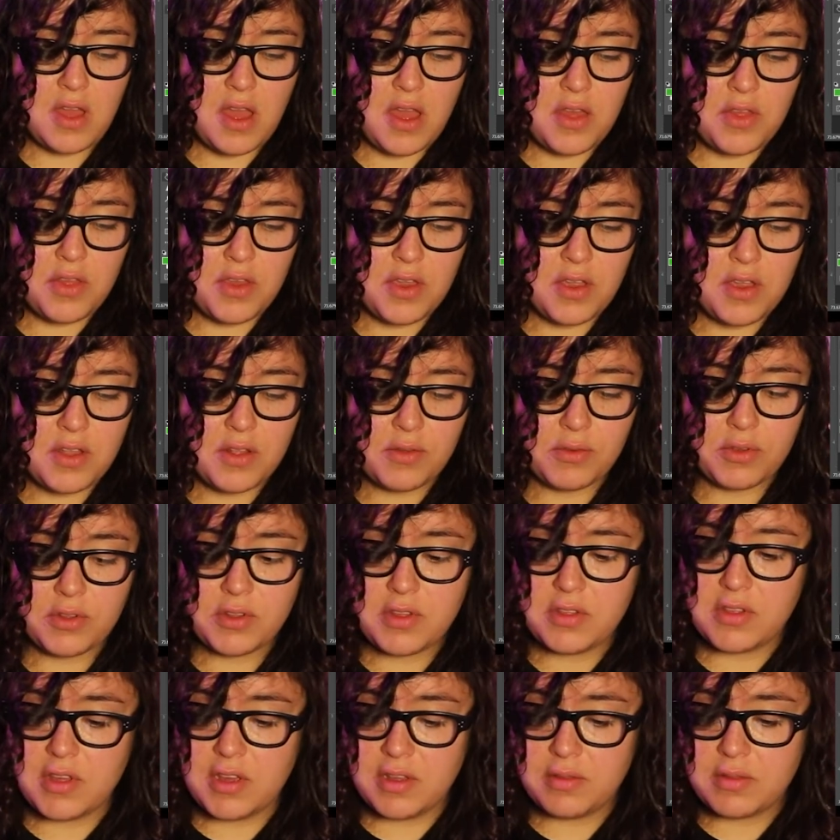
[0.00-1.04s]
and then I'm
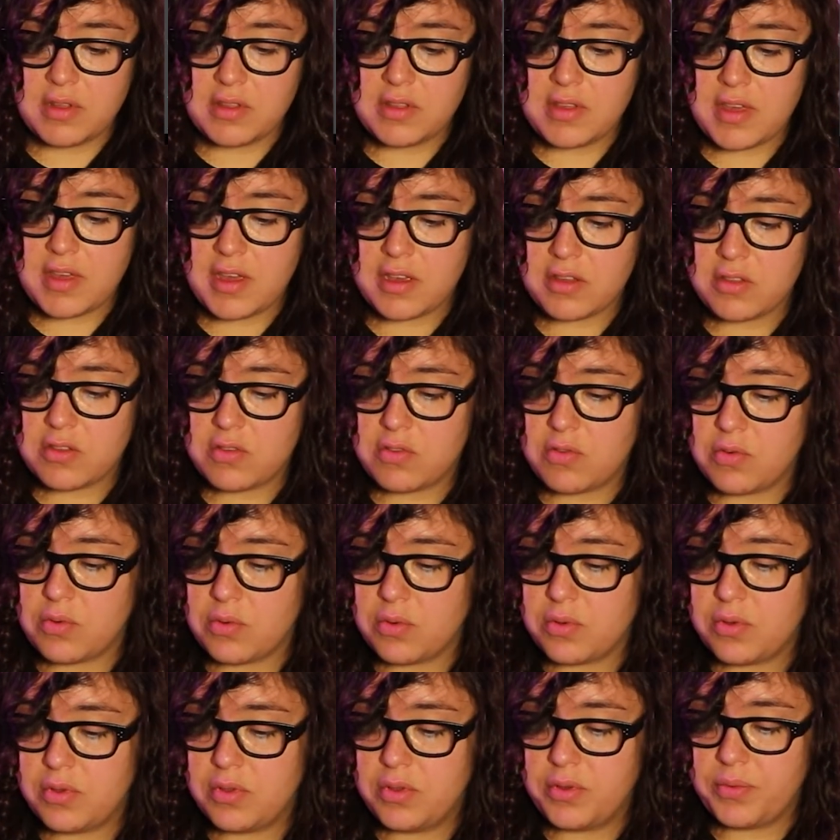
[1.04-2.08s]
gonna take the text
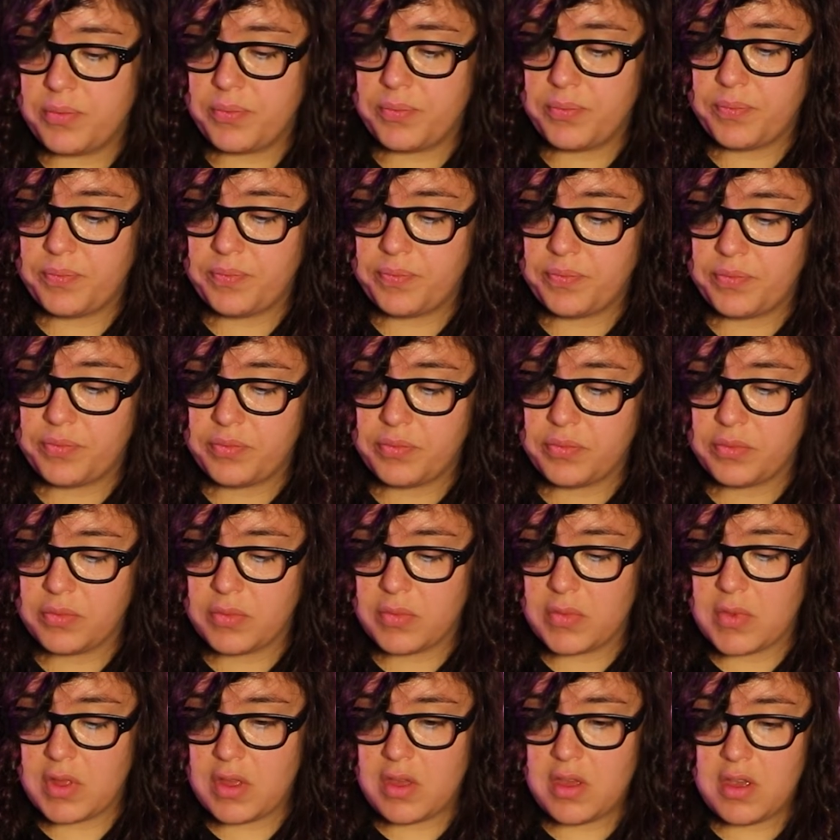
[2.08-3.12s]
tool
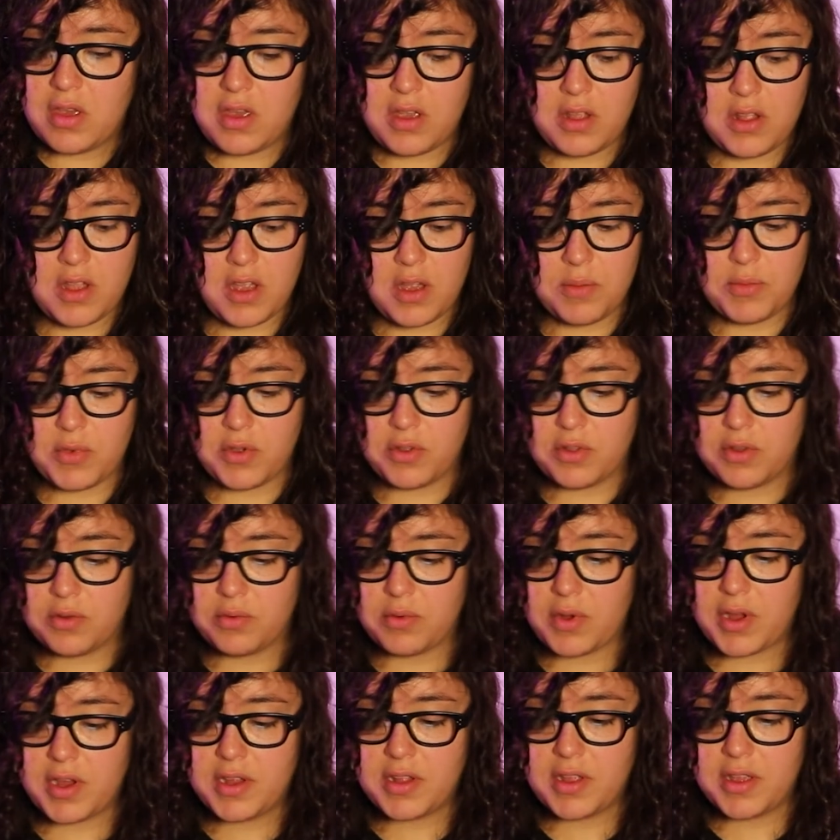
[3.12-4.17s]
and I'm gonna
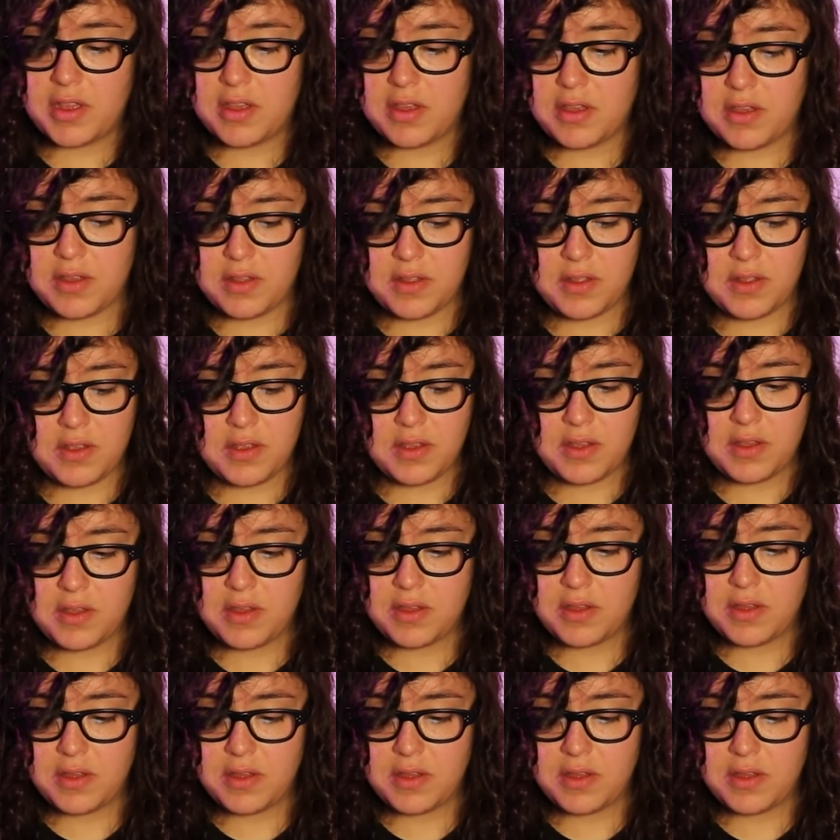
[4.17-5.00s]
write in